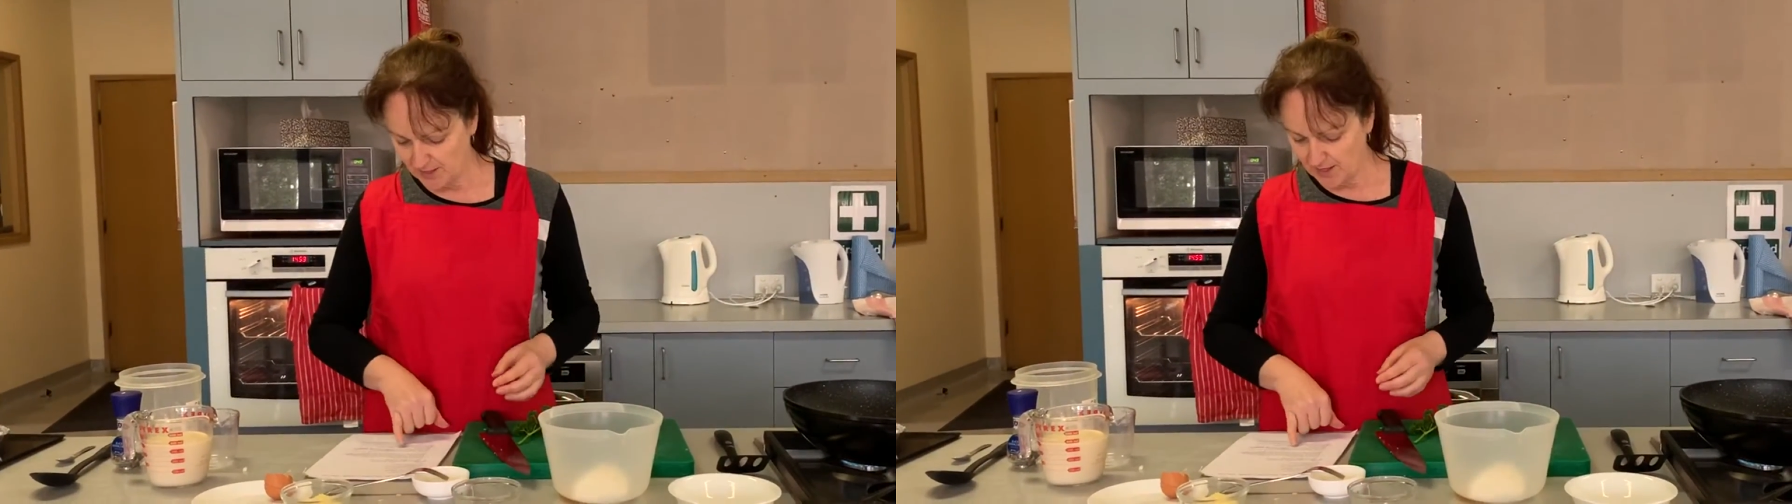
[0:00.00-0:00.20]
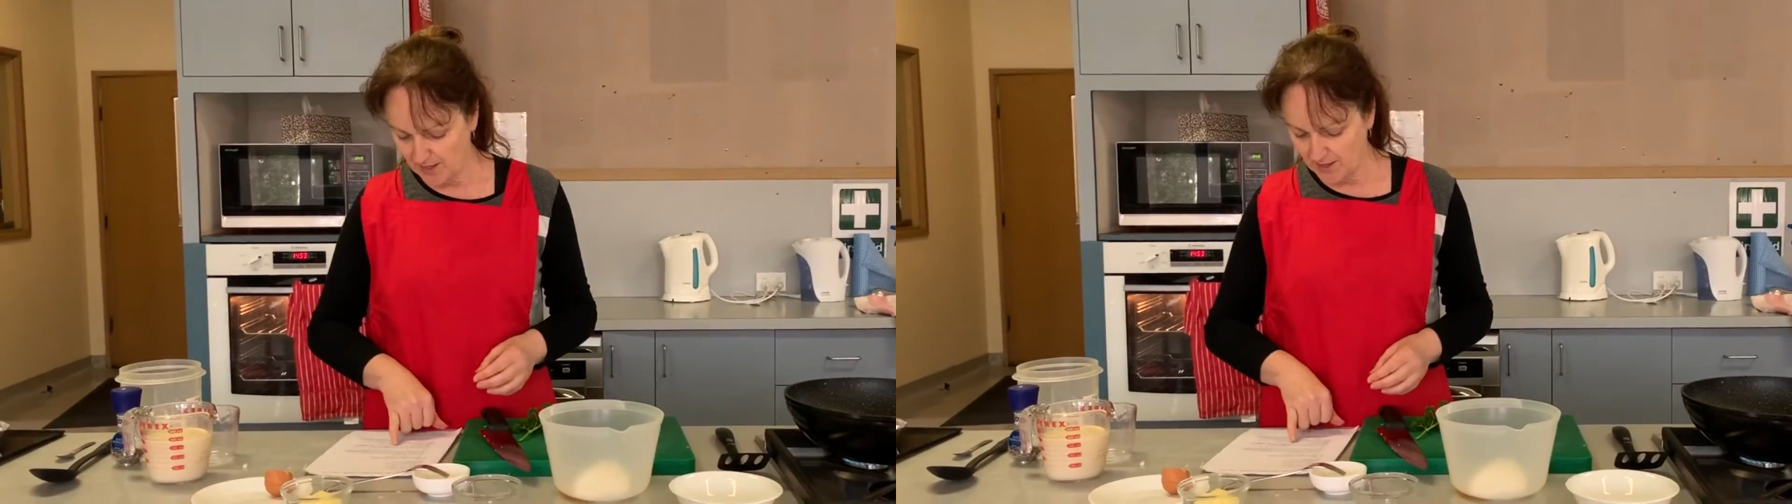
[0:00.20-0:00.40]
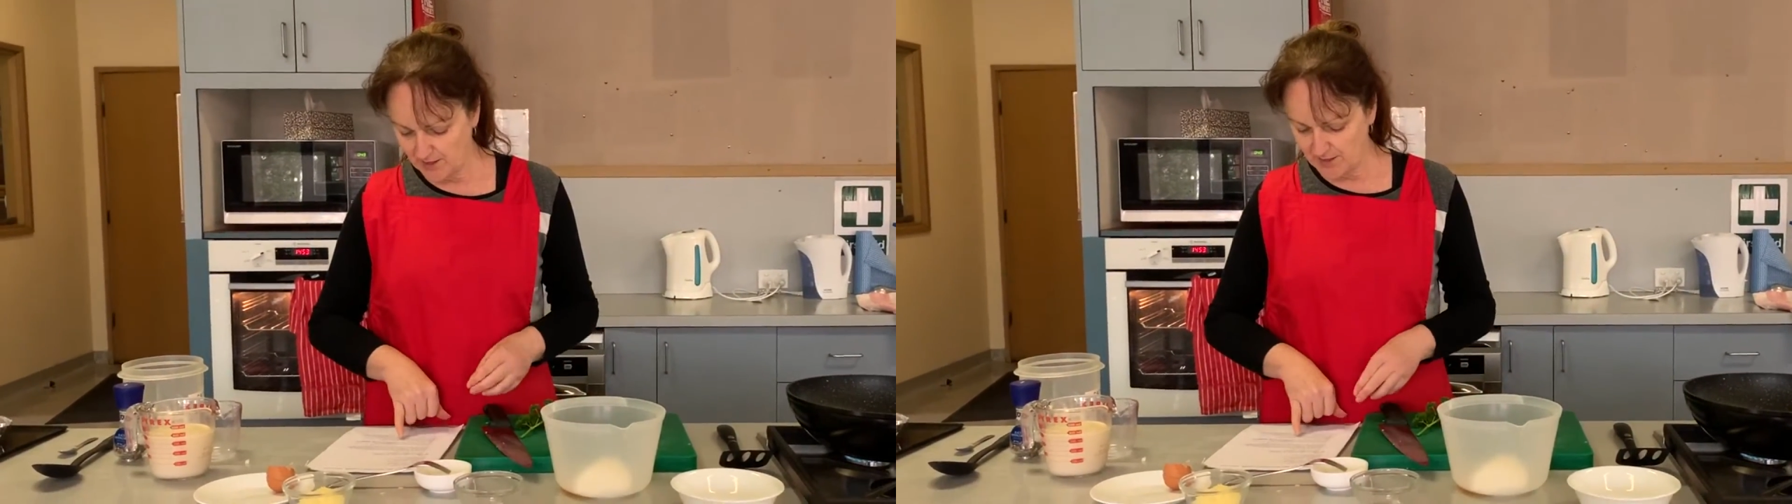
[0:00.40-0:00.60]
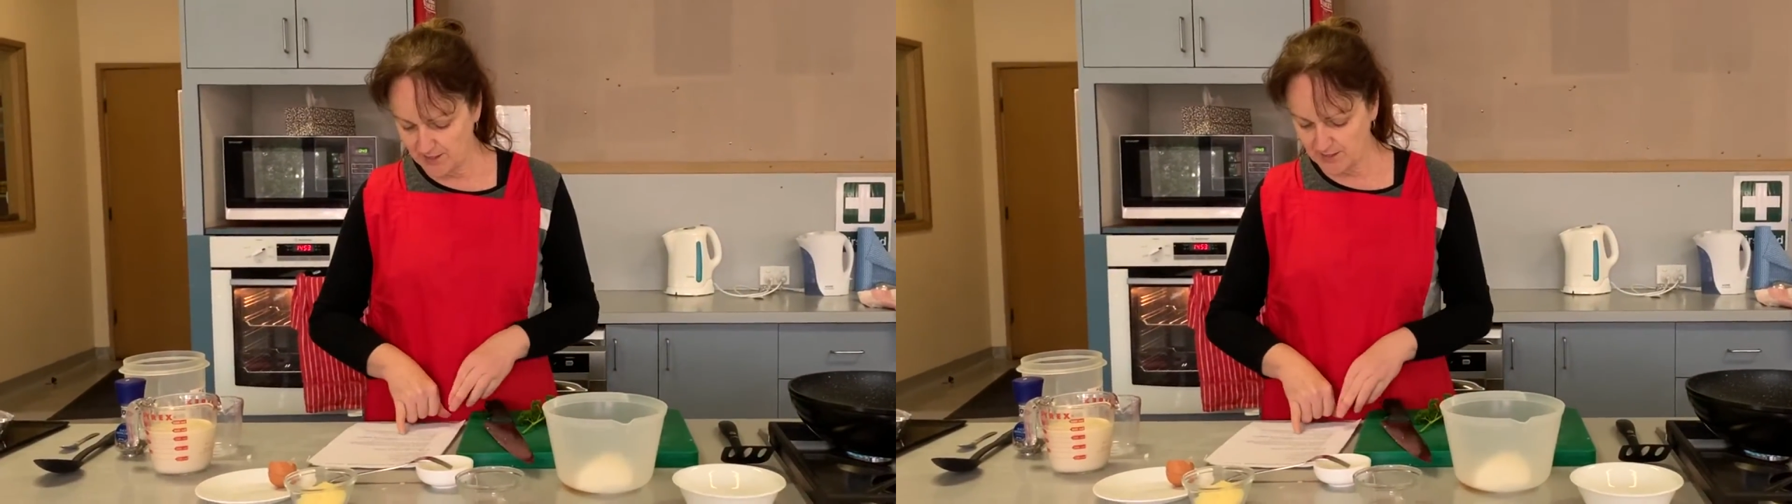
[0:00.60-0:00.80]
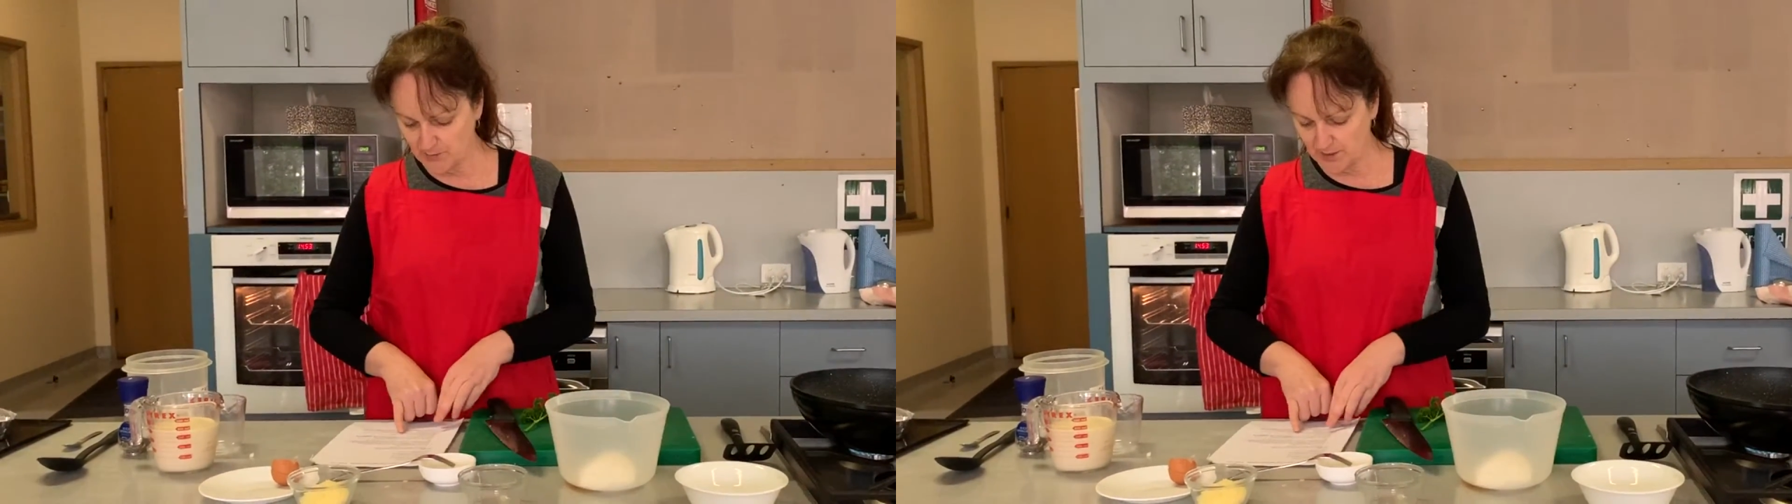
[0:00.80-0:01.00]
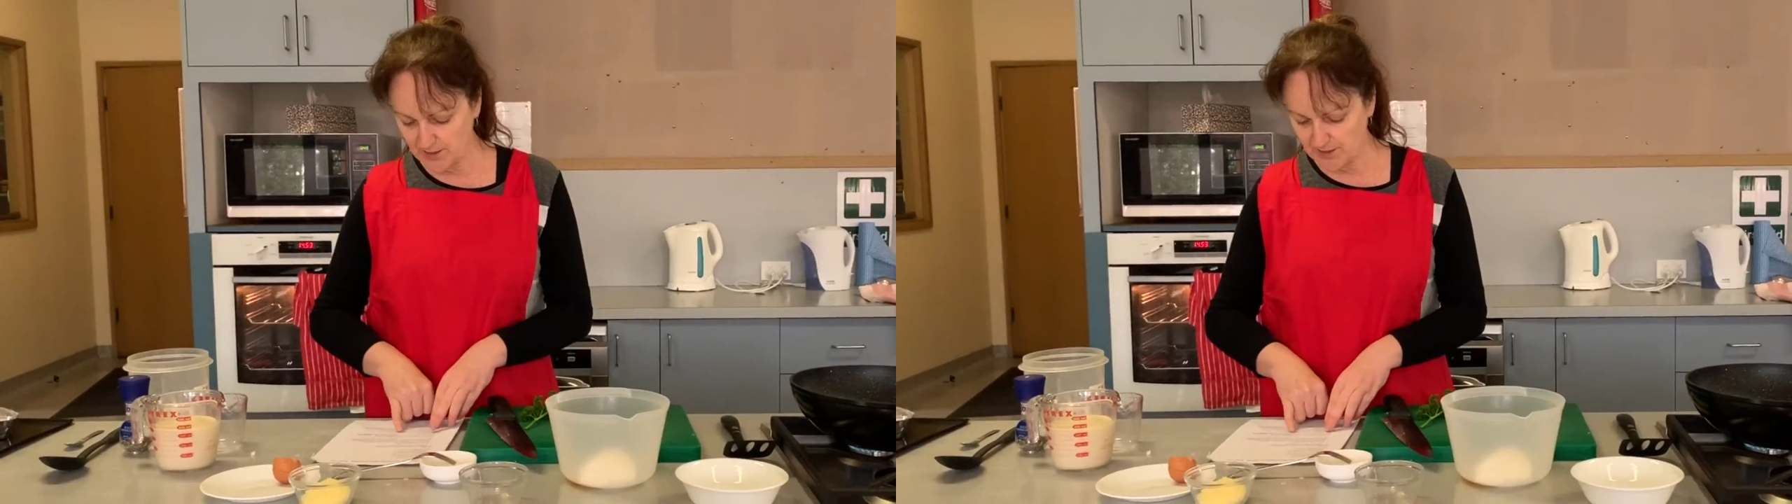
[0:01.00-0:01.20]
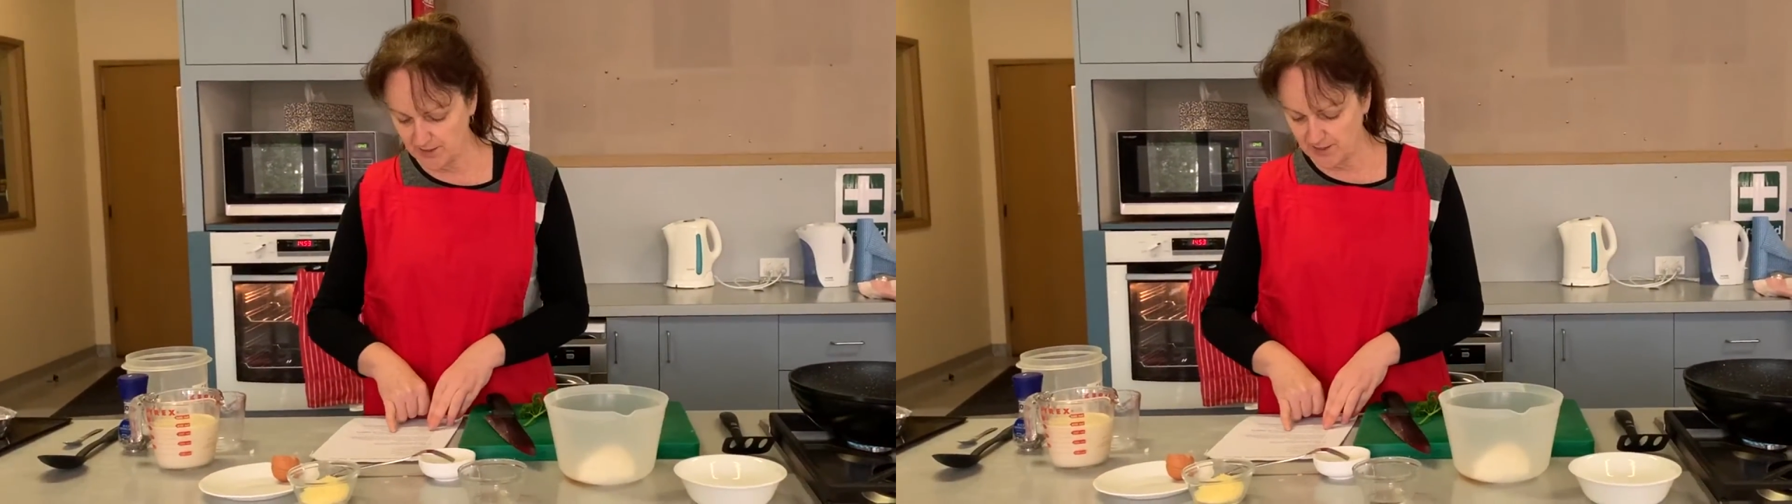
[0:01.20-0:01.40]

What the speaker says: Our next one